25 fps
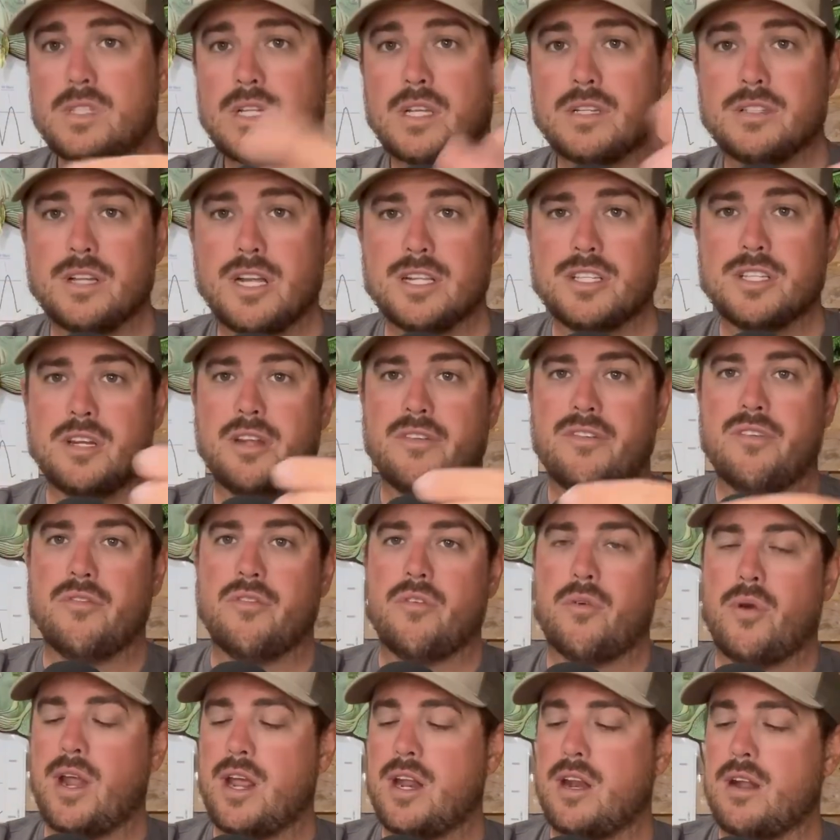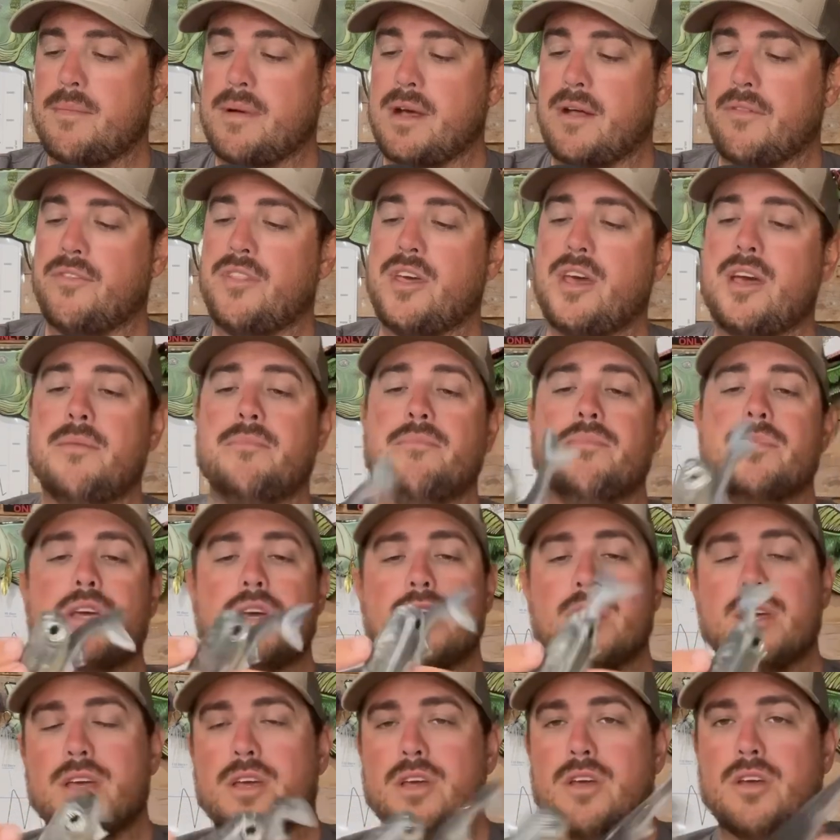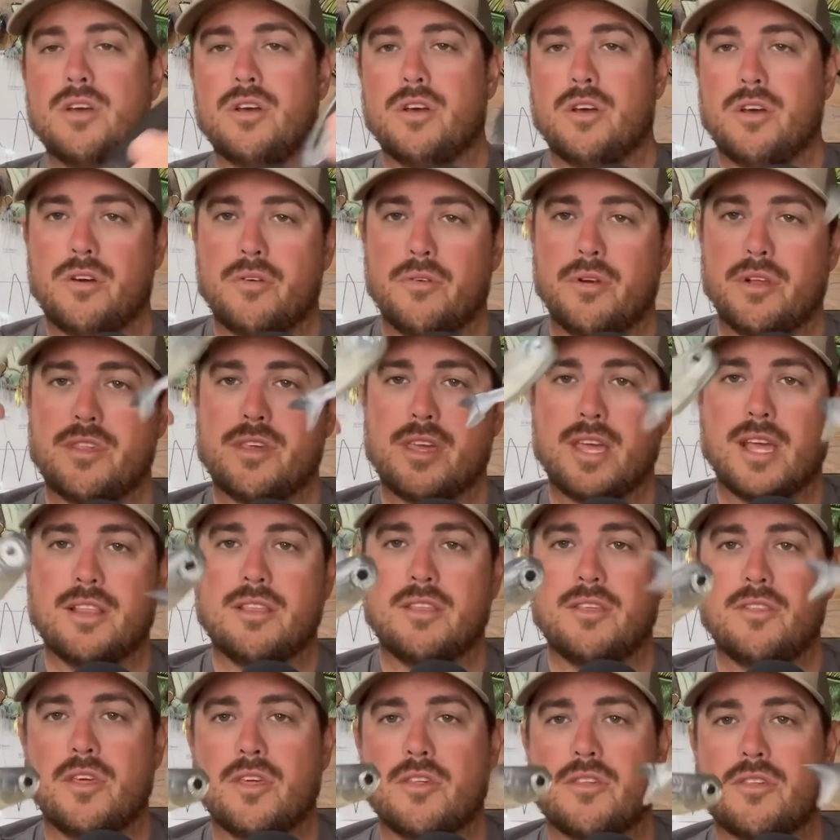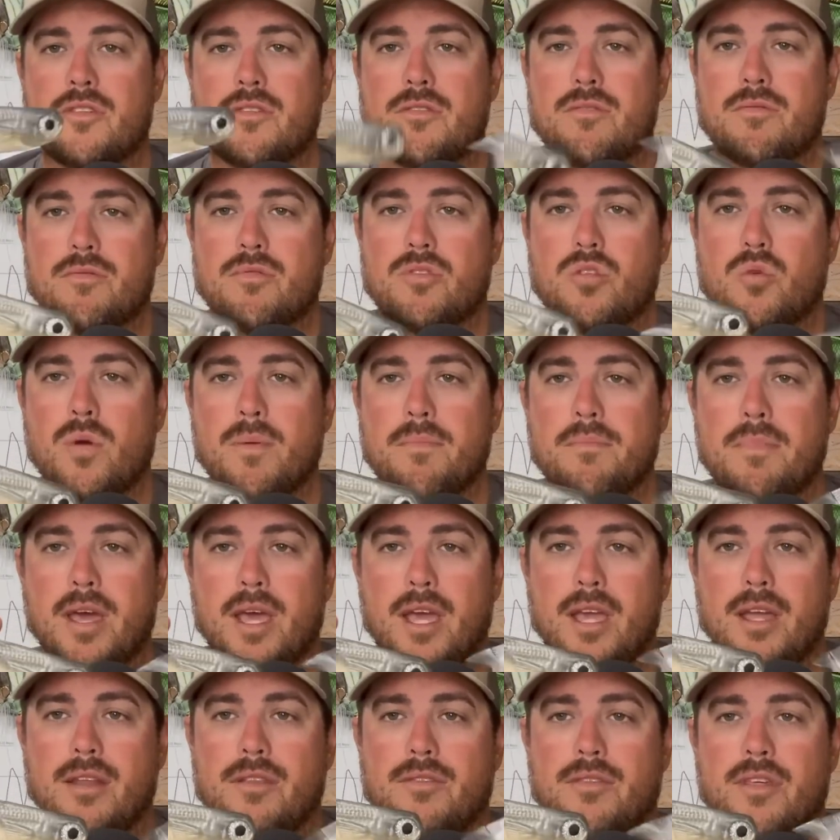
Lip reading: So that's enough of a rant about them. Let's get to this swim bait.